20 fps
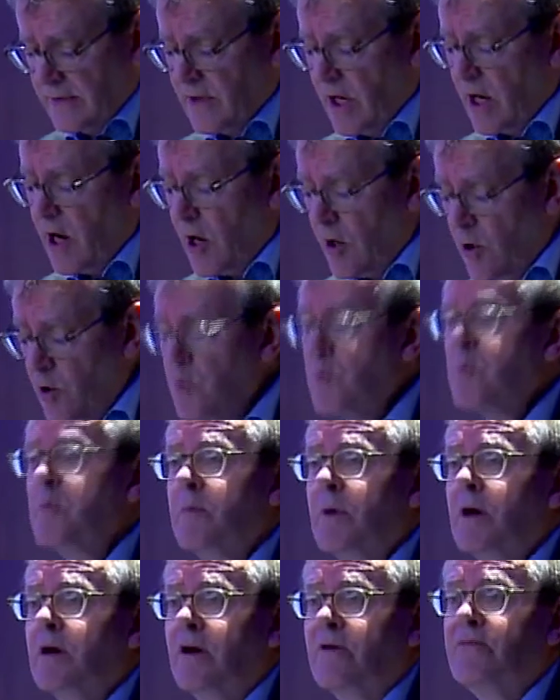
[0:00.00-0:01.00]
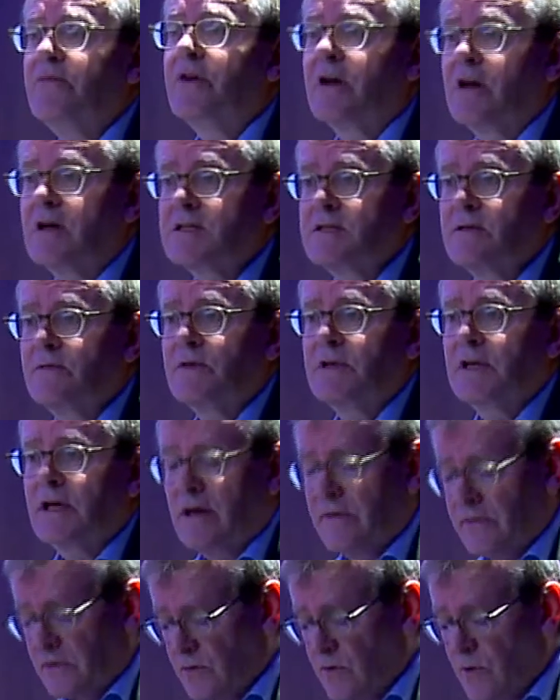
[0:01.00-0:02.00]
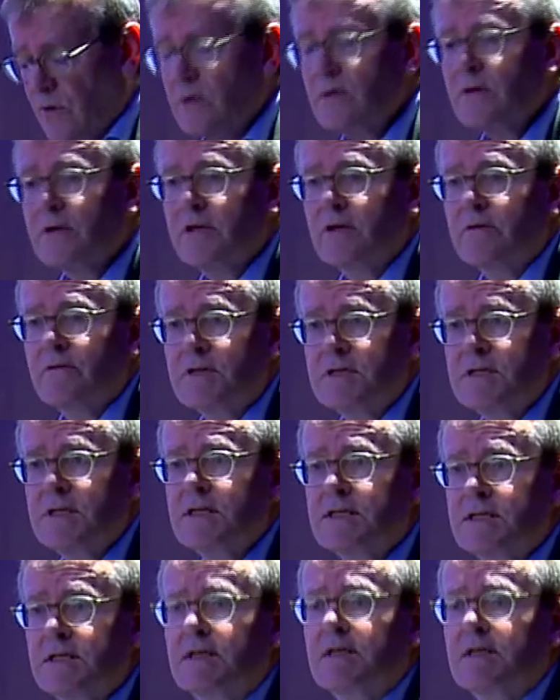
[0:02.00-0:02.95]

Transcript: the home of philosophy, after all, the university